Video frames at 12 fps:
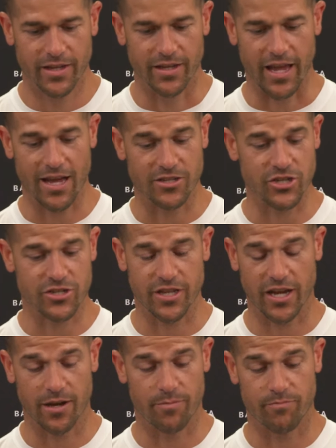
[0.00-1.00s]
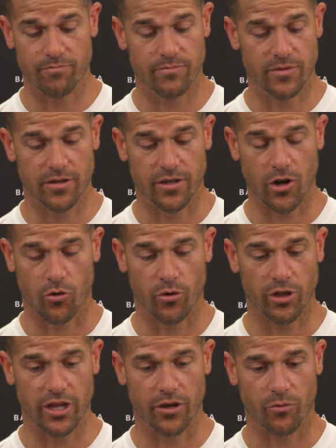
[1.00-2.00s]
yeah, just uh, you know,
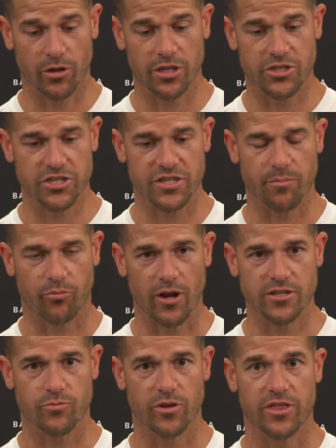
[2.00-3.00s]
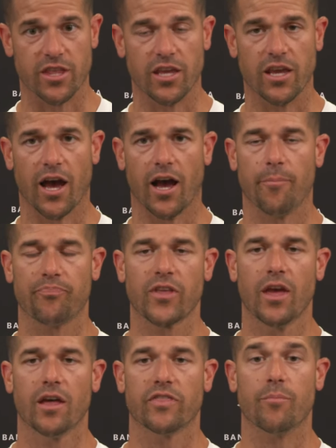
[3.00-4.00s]
really, really just impressed with the uh,
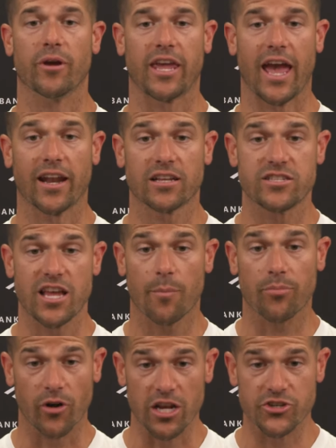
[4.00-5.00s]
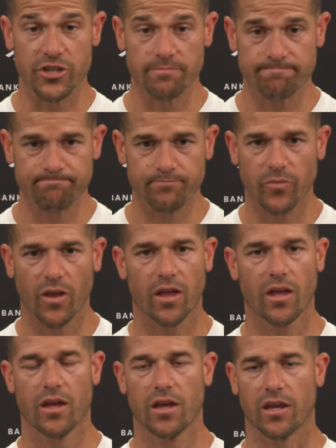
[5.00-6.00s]
the mechanics, the operation,
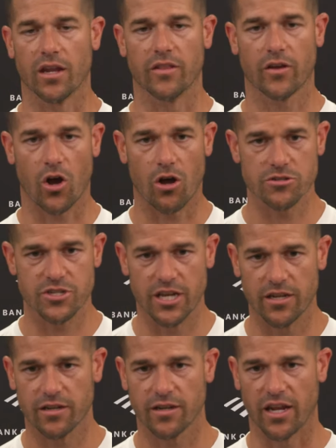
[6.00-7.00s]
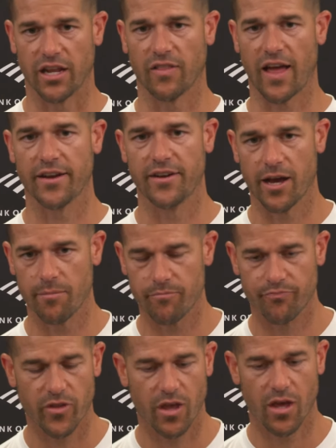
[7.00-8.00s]
getting the calls in, getting lined
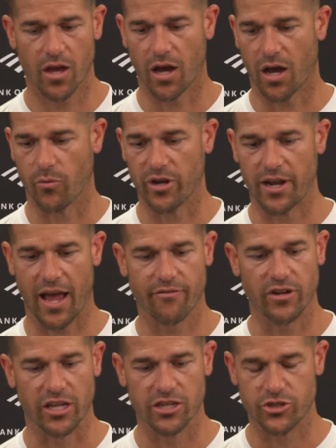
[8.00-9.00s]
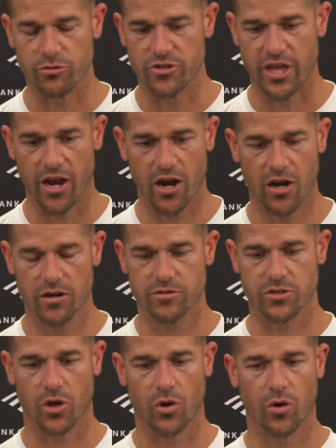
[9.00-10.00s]
up, uh, we didn't have any issues there,
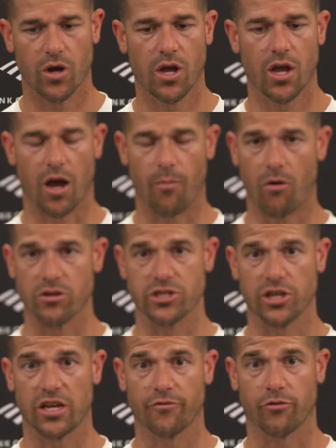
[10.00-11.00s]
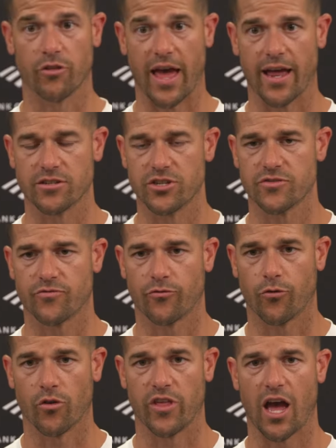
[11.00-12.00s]
so I'm always looking for that, just
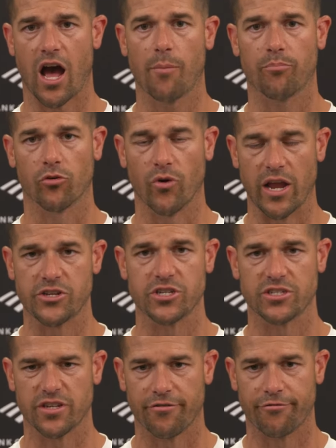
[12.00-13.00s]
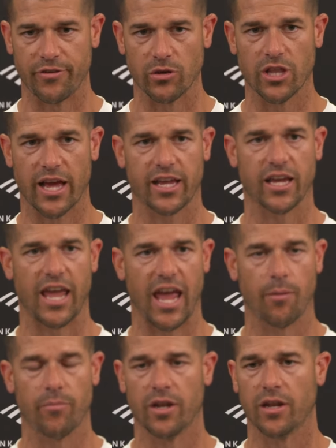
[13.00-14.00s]
for the operation to feel like a
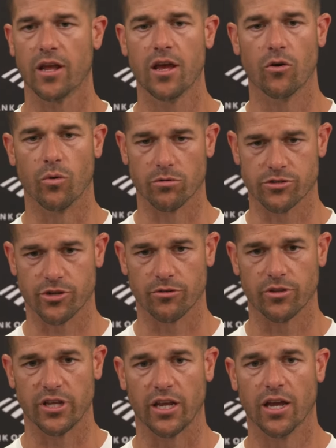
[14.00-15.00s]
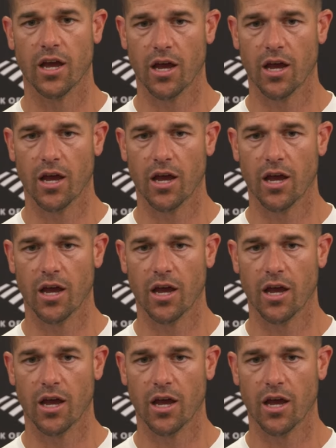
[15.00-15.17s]
game. And it, we were certainly